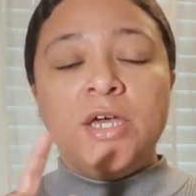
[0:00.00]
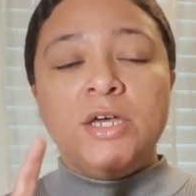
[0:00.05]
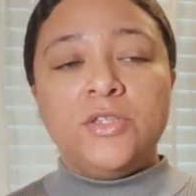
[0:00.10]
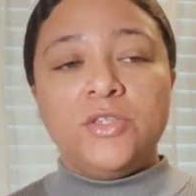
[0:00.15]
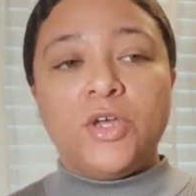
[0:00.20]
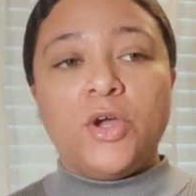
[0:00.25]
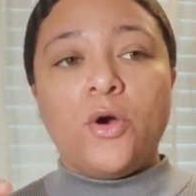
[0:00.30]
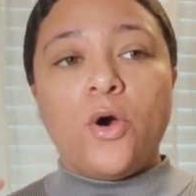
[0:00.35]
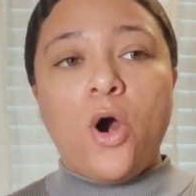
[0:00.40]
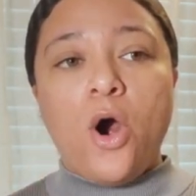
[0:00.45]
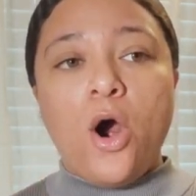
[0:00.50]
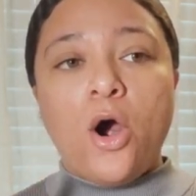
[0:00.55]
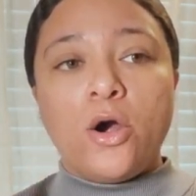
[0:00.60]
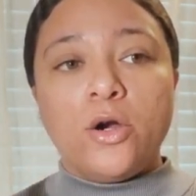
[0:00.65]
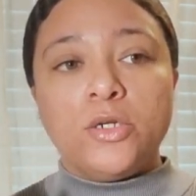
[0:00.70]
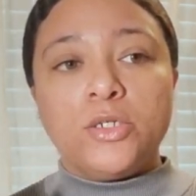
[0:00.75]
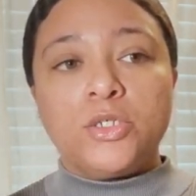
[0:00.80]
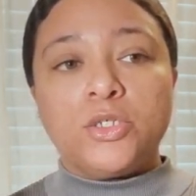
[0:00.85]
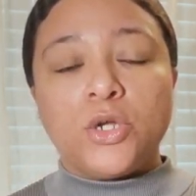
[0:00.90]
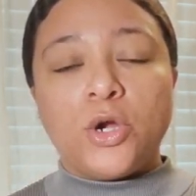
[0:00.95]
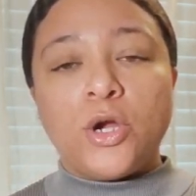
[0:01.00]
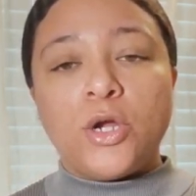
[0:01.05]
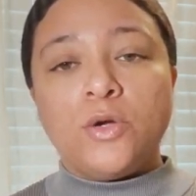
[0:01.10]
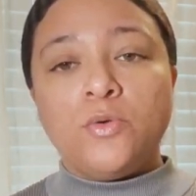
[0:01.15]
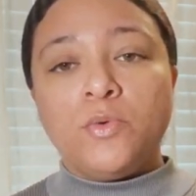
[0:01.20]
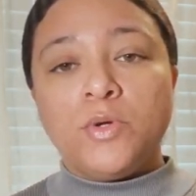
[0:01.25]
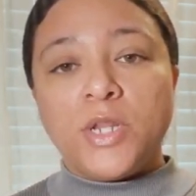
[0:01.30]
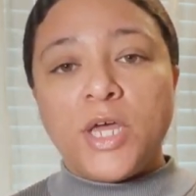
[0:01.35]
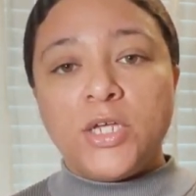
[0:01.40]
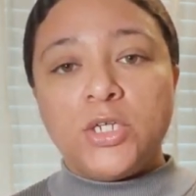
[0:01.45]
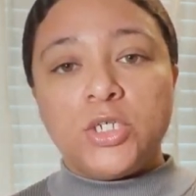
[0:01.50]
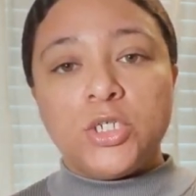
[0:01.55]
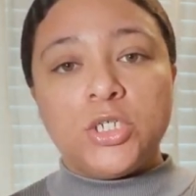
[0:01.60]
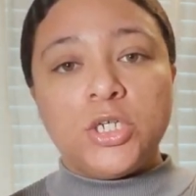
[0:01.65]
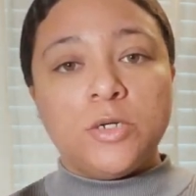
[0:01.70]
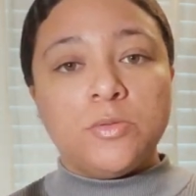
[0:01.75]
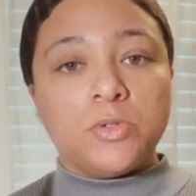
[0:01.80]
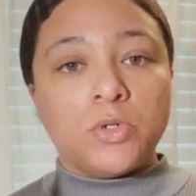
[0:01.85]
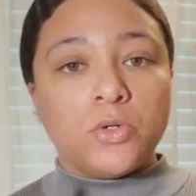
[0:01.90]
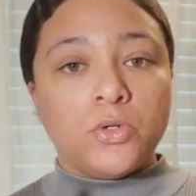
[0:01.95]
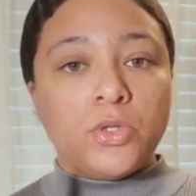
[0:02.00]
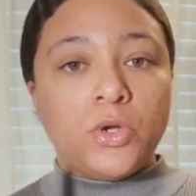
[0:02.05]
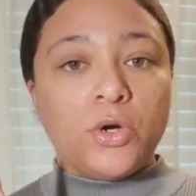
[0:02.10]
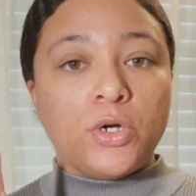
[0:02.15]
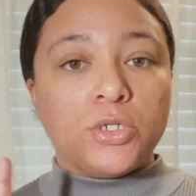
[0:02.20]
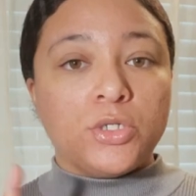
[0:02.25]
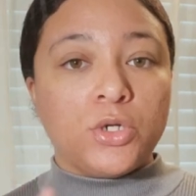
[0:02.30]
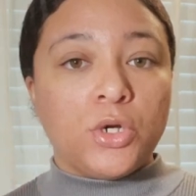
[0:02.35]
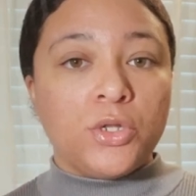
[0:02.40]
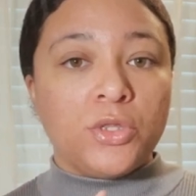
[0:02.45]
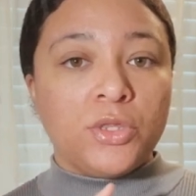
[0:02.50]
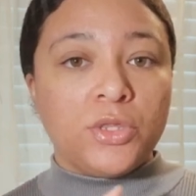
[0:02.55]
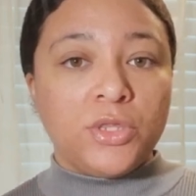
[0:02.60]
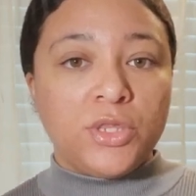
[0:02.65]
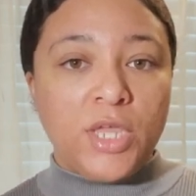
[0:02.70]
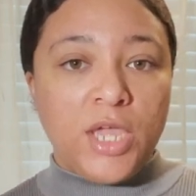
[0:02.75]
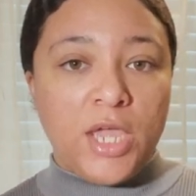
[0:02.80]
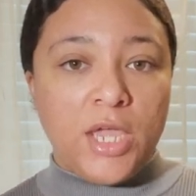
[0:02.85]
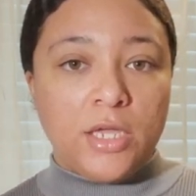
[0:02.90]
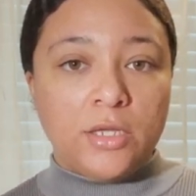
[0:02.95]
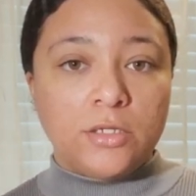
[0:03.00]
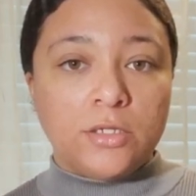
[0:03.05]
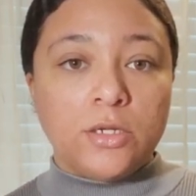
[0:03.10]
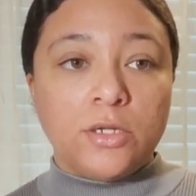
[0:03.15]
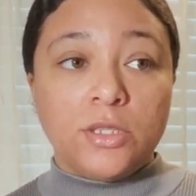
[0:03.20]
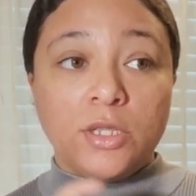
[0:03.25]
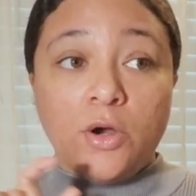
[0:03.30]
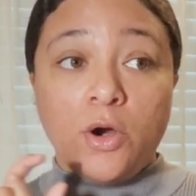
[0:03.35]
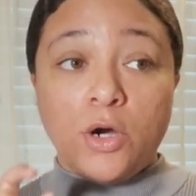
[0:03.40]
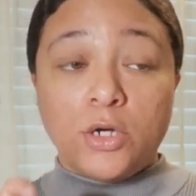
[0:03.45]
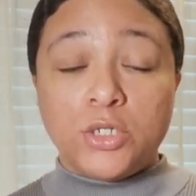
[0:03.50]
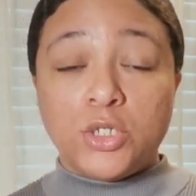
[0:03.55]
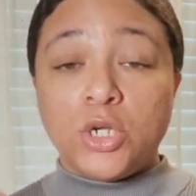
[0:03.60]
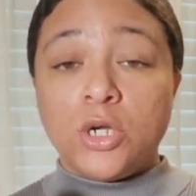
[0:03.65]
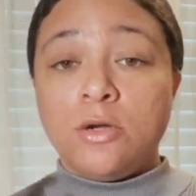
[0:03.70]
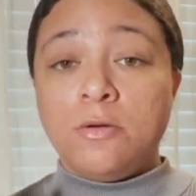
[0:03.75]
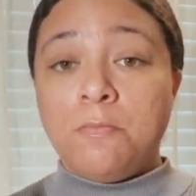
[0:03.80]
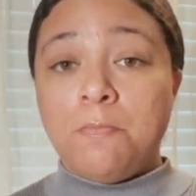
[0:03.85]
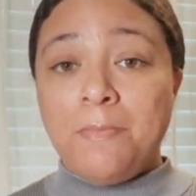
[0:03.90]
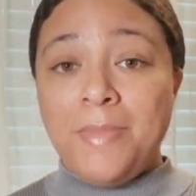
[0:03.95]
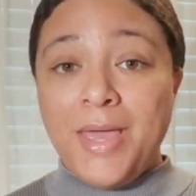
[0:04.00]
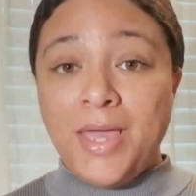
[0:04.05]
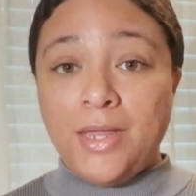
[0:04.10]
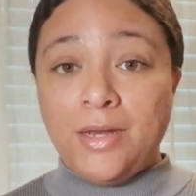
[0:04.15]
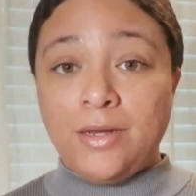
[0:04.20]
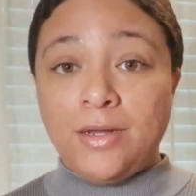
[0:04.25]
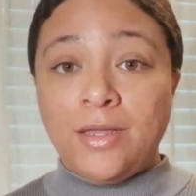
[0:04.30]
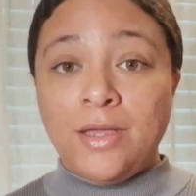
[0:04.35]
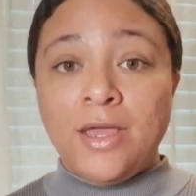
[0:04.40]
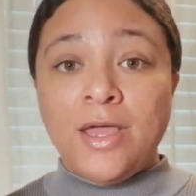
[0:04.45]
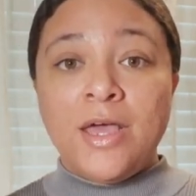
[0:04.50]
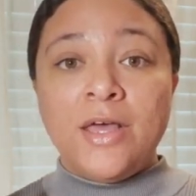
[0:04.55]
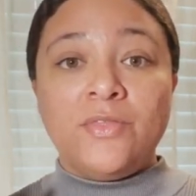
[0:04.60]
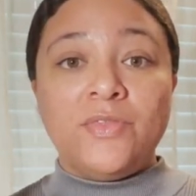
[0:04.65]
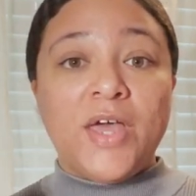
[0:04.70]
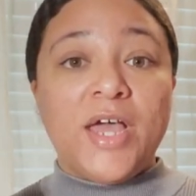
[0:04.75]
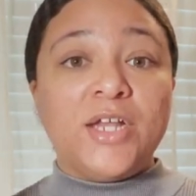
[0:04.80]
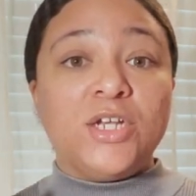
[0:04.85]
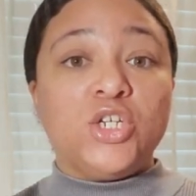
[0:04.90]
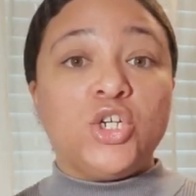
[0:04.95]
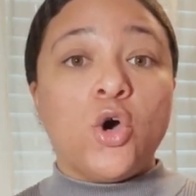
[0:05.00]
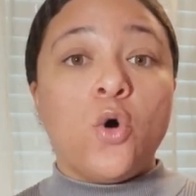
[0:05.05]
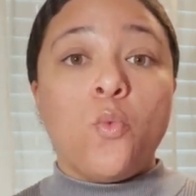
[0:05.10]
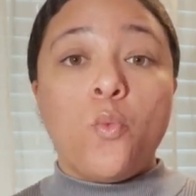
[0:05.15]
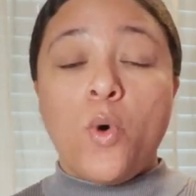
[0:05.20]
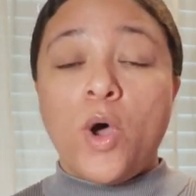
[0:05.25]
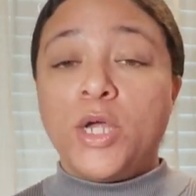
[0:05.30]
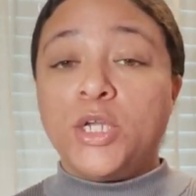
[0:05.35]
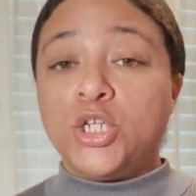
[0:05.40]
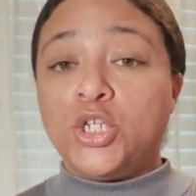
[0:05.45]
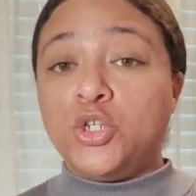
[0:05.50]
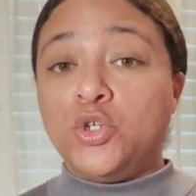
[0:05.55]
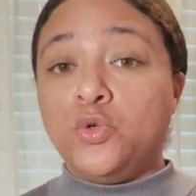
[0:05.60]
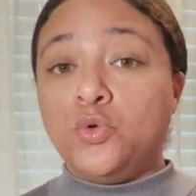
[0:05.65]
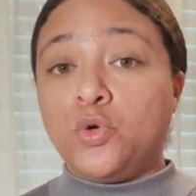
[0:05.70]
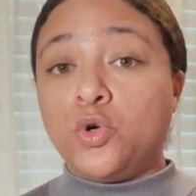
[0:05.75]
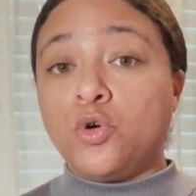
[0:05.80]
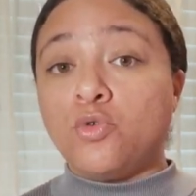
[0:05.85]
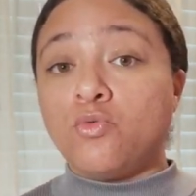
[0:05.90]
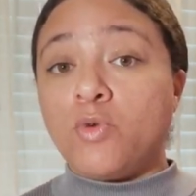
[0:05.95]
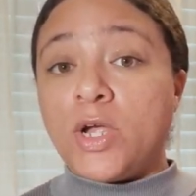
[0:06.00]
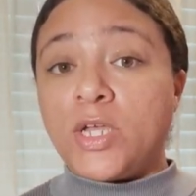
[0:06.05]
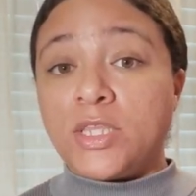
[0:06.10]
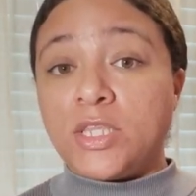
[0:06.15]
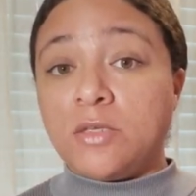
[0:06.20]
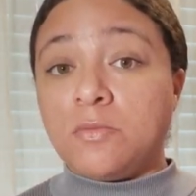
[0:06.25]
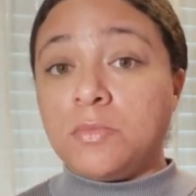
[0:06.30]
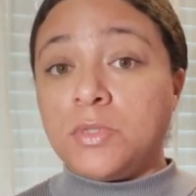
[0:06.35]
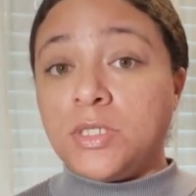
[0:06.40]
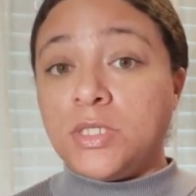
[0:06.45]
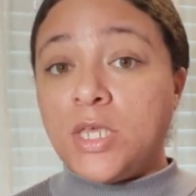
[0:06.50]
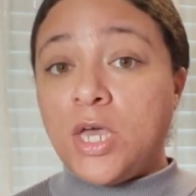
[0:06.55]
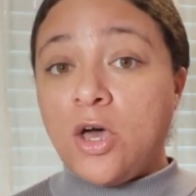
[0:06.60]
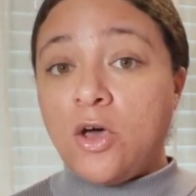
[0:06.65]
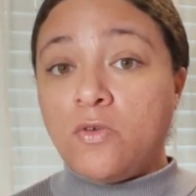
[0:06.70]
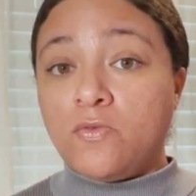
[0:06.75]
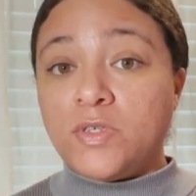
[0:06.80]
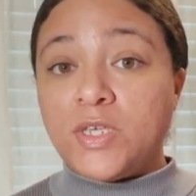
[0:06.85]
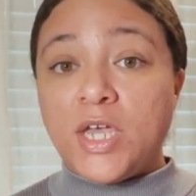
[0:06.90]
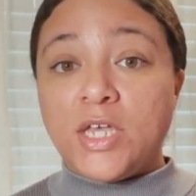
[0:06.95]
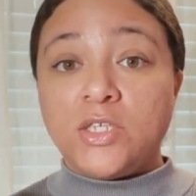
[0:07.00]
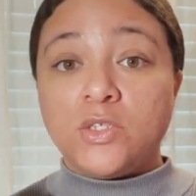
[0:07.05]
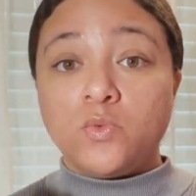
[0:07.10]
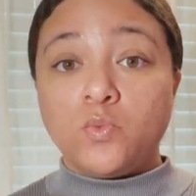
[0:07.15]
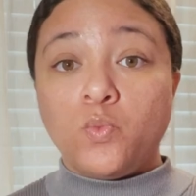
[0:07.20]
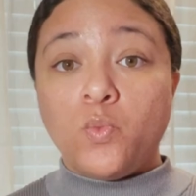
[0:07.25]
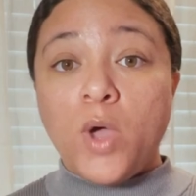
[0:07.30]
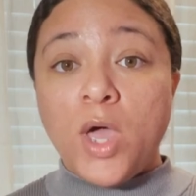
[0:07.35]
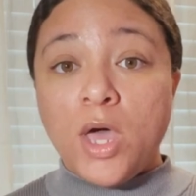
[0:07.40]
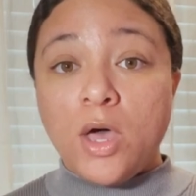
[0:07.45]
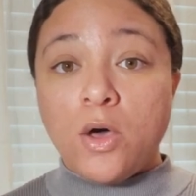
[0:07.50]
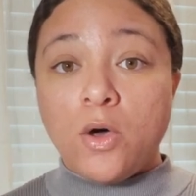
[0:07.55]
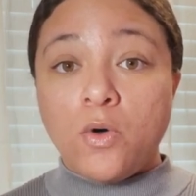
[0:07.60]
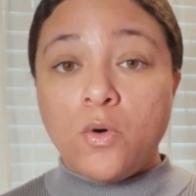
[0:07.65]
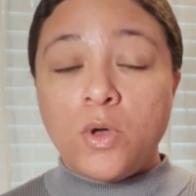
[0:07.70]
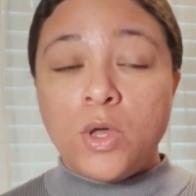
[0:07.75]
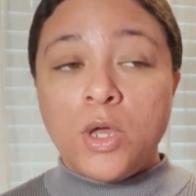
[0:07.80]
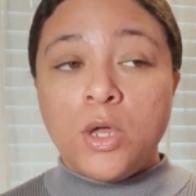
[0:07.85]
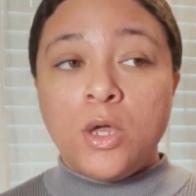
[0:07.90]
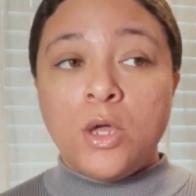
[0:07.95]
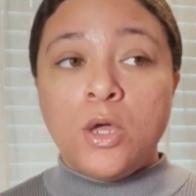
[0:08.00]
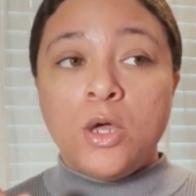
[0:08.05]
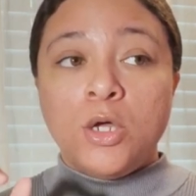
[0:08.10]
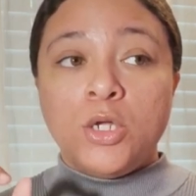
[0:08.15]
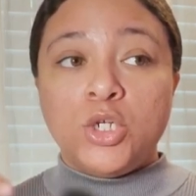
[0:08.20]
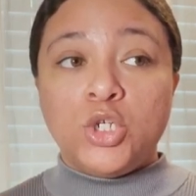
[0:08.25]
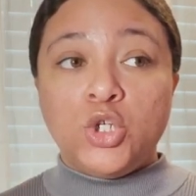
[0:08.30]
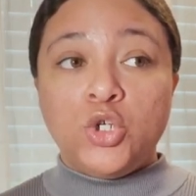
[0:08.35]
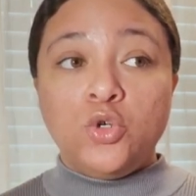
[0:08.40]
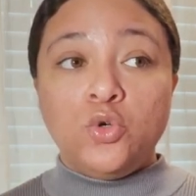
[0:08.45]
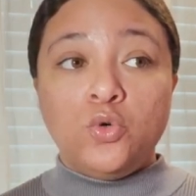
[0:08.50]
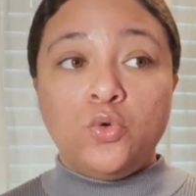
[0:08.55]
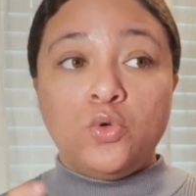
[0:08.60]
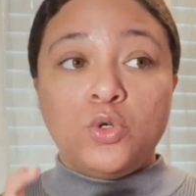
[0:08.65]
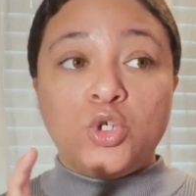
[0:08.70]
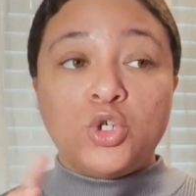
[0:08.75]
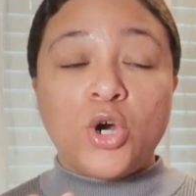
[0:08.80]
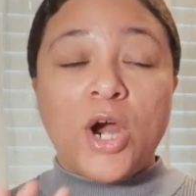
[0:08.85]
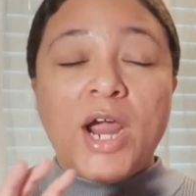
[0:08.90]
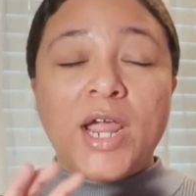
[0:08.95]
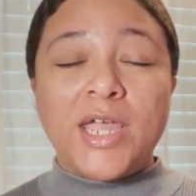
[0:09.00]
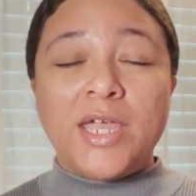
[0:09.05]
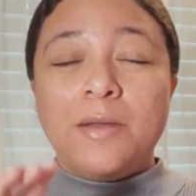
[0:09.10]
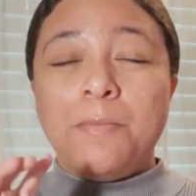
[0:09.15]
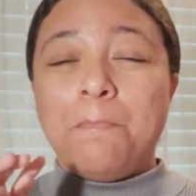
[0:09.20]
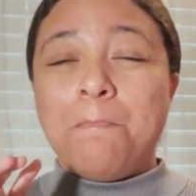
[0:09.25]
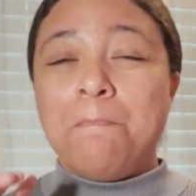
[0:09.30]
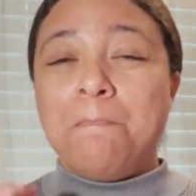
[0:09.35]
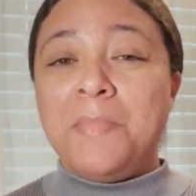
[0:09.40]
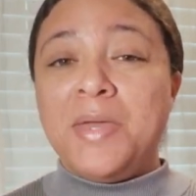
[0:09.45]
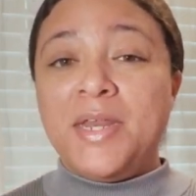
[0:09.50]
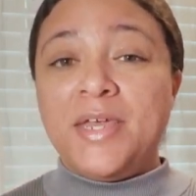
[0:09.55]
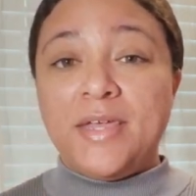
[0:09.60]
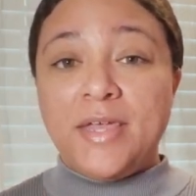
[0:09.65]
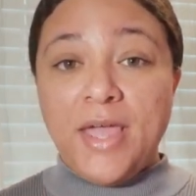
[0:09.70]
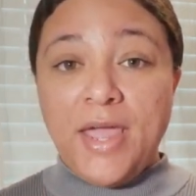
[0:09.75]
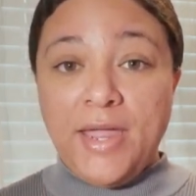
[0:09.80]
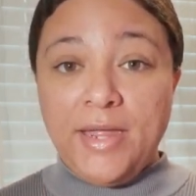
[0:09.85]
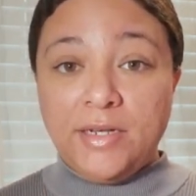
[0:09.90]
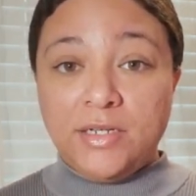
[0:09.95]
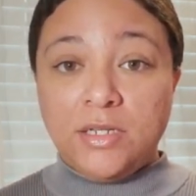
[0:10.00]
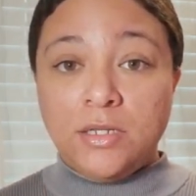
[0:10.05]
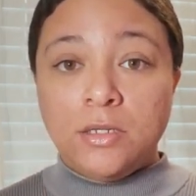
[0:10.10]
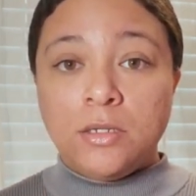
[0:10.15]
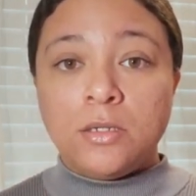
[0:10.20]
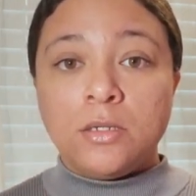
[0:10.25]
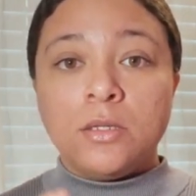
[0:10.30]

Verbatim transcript: There are certain relationships or there are certain things and there are certain men that don't want to correct themselves as well to try and mitigate